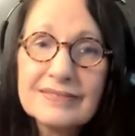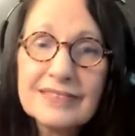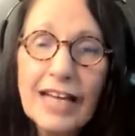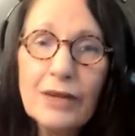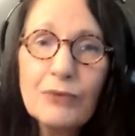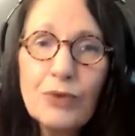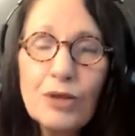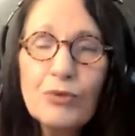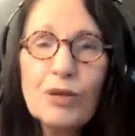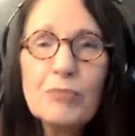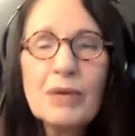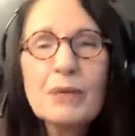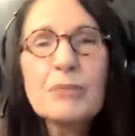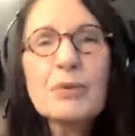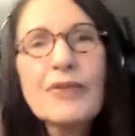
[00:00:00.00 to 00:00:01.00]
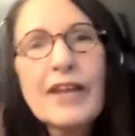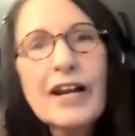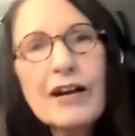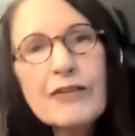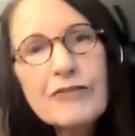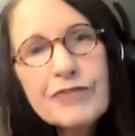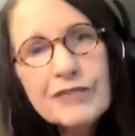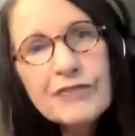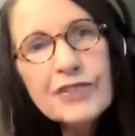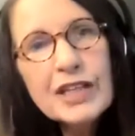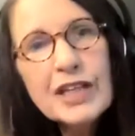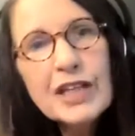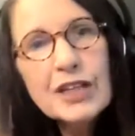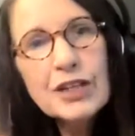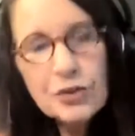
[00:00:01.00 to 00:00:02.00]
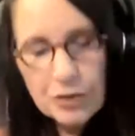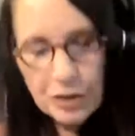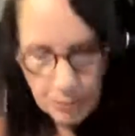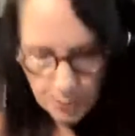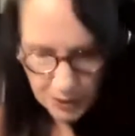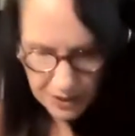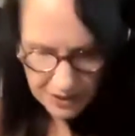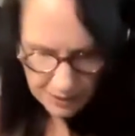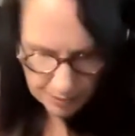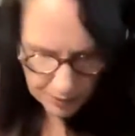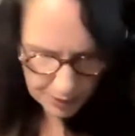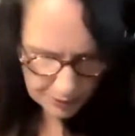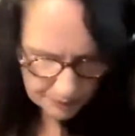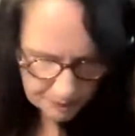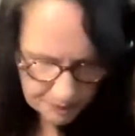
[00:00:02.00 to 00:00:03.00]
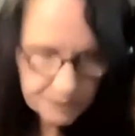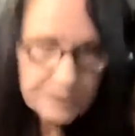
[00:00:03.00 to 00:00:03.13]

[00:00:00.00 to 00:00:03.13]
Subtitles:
And we remember that our fifth unity principle